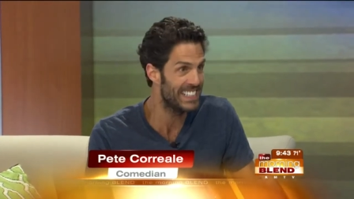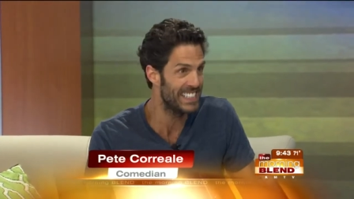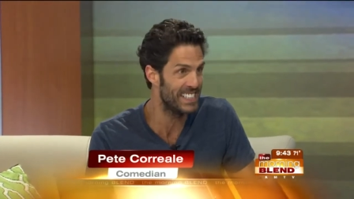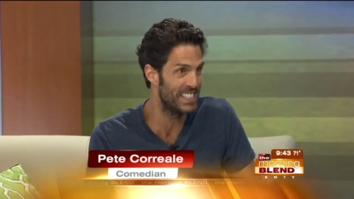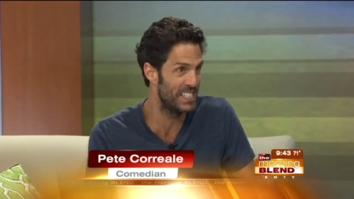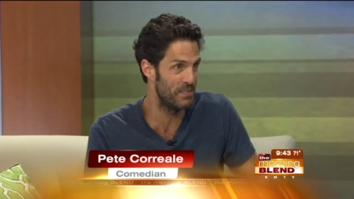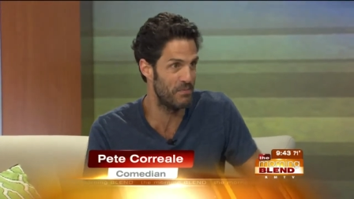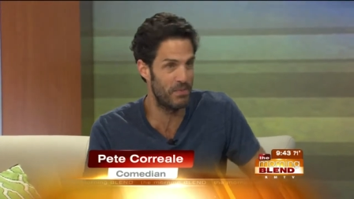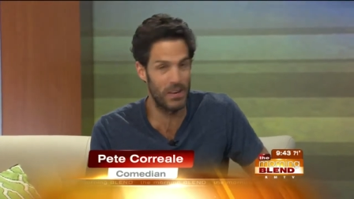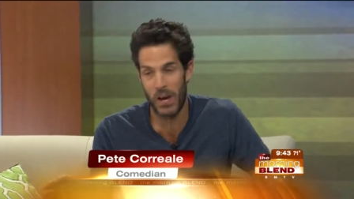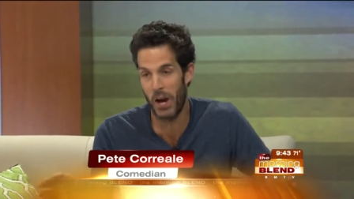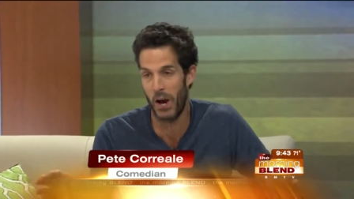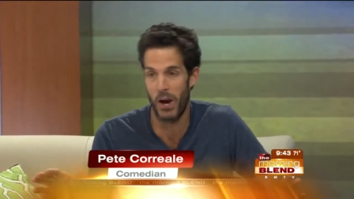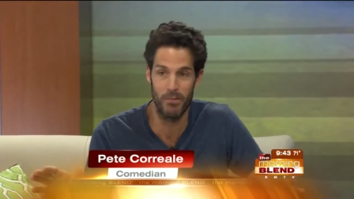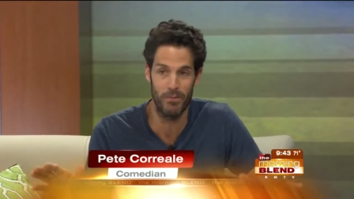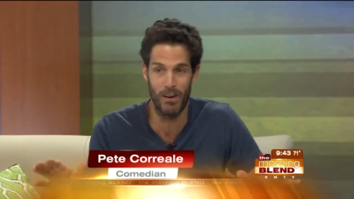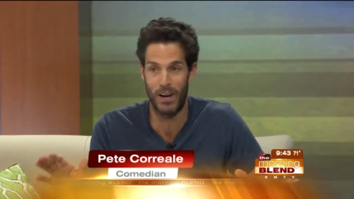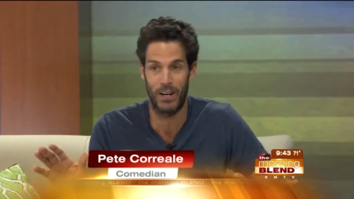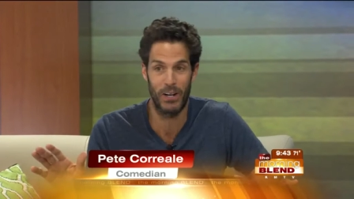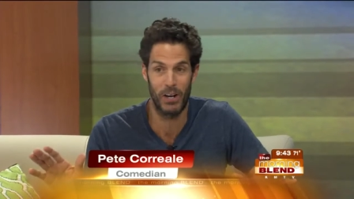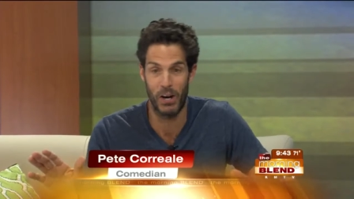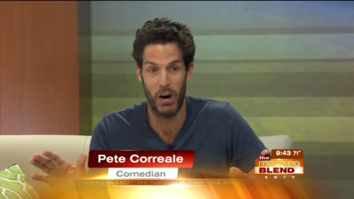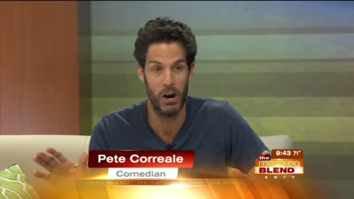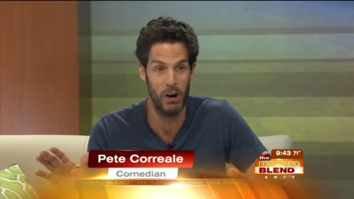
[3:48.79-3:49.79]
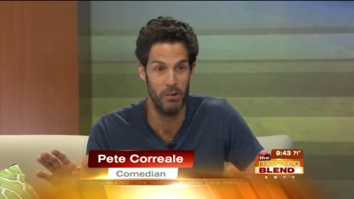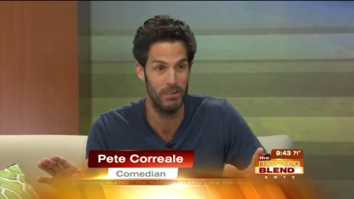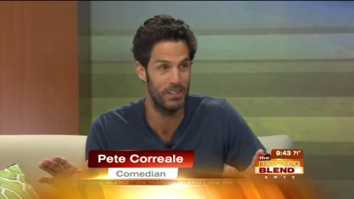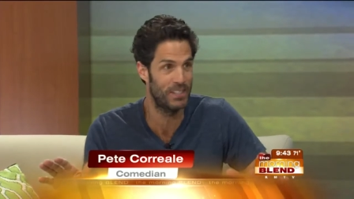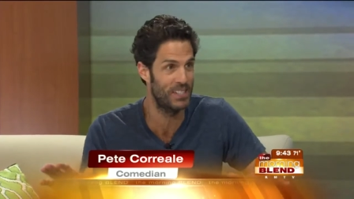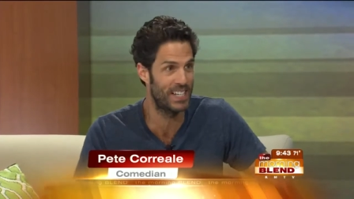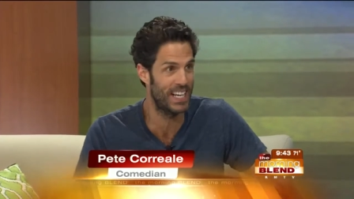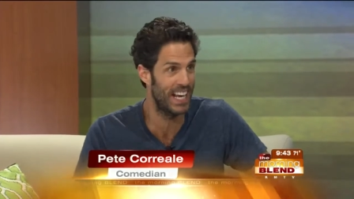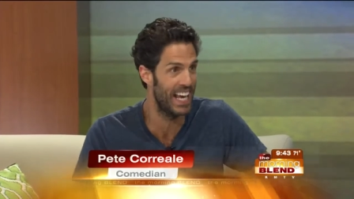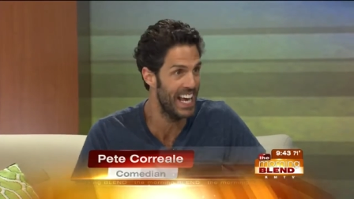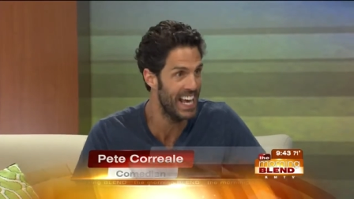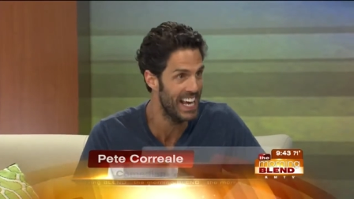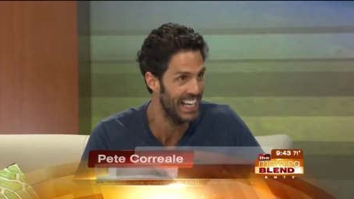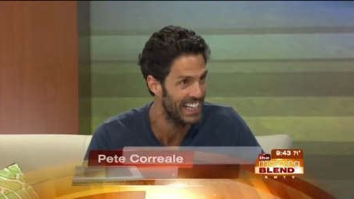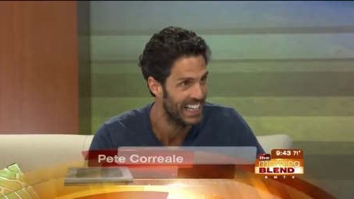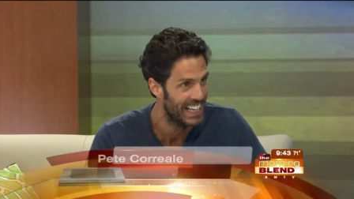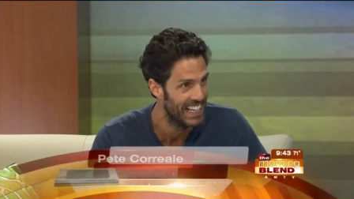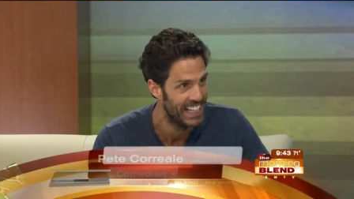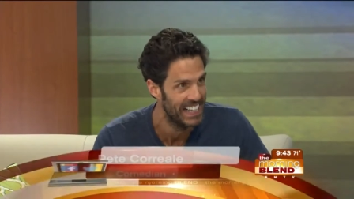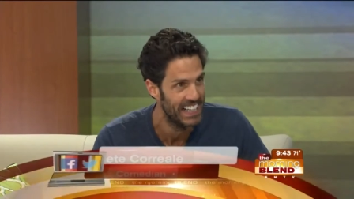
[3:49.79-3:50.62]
Is he behind my garbage can?"